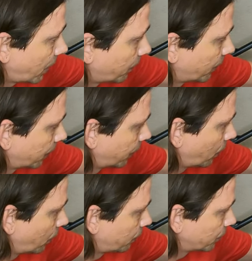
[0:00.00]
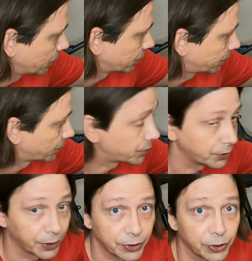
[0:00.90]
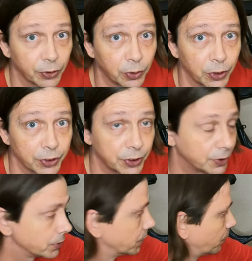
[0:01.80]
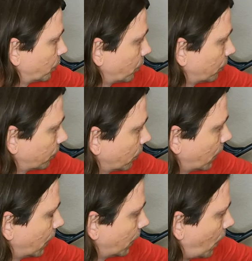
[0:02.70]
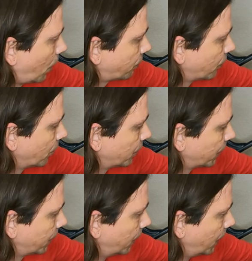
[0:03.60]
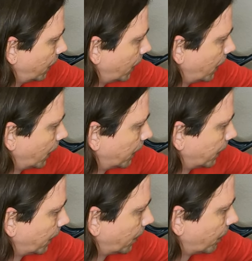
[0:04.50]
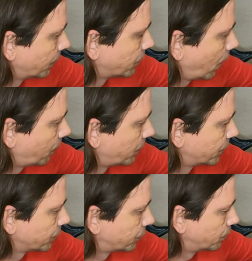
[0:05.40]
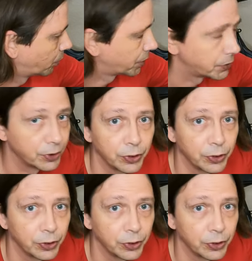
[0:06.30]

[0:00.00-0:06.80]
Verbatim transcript: I'm gonna go for some slicks, of course. These are more for off-roading, and then I'm gonna drop them. These are 2.2.